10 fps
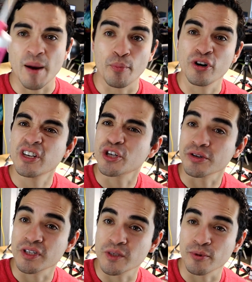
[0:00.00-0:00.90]
I'm pretty sure
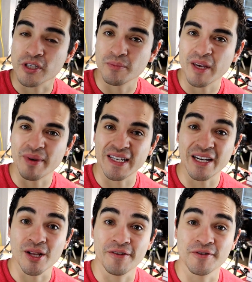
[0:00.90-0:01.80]
this is supposed to be in my
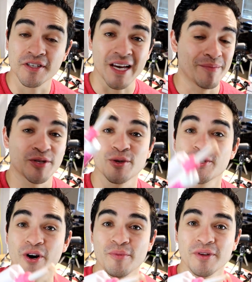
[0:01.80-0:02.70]
dental office. I'm so
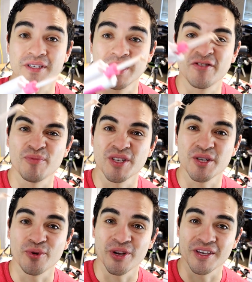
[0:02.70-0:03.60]
sorry, Melissa, if you're
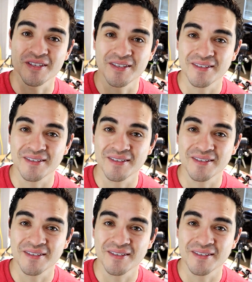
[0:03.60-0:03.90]
missing one of these.